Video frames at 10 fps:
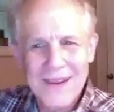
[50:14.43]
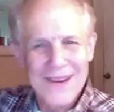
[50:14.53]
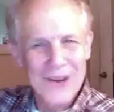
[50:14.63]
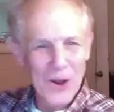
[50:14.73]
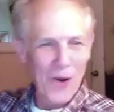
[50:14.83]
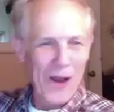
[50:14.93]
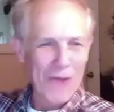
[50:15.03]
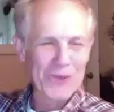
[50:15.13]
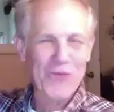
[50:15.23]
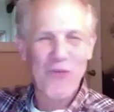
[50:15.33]
You know, I
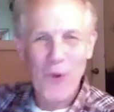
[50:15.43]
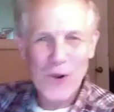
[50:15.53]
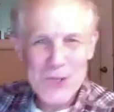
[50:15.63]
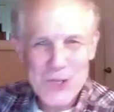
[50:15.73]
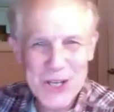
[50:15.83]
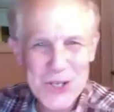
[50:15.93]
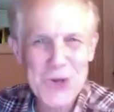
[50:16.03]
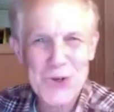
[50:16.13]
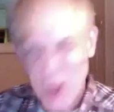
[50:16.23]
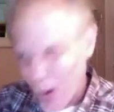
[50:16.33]
was 46
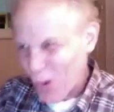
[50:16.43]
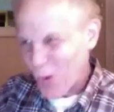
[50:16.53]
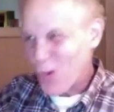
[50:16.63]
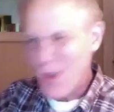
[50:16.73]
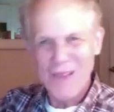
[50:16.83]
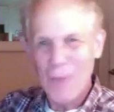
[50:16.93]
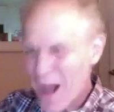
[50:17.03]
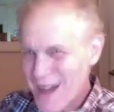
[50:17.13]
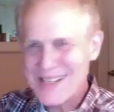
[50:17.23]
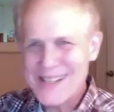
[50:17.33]
years old.
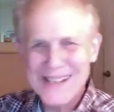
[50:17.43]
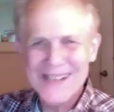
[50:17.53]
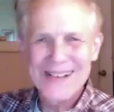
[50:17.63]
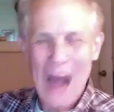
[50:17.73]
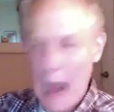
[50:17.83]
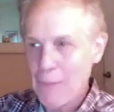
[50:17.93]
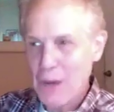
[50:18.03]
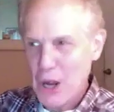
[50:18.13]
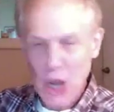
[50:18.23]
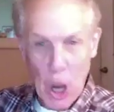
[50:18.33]
What? I'm
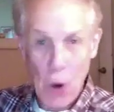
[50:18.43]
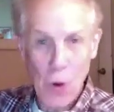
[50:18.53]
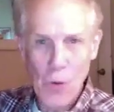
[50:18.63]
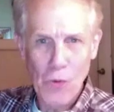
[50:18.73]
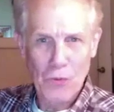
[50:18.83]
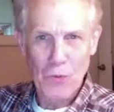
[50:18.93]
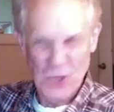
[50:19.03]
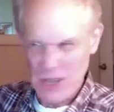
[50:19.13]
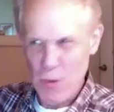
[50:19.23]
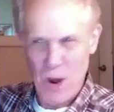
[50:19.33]
going to go
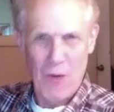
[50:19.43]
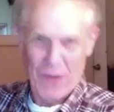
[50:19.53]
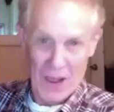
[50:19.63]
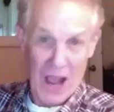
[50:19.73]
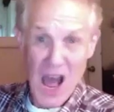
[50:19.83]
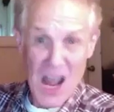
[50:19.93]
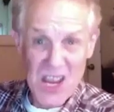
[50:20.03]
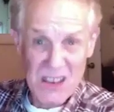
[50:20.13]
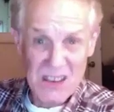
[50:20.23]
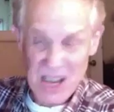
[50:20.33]
somewhere with a
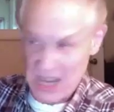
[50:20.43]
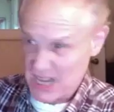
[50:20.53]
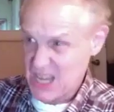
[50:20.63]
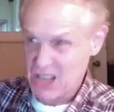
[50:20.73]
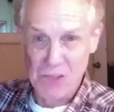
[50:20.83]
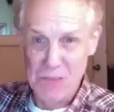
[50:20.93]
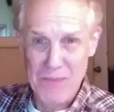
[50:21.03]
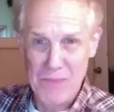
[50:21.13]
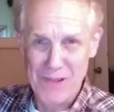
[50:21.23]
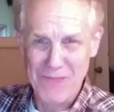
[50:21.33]
gun and kill
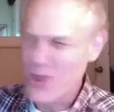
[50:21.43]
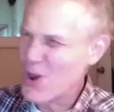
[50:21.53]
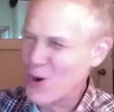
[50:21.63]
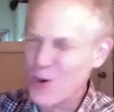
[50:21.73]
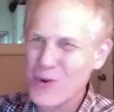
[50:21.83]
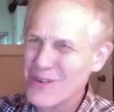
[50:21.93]
people? No.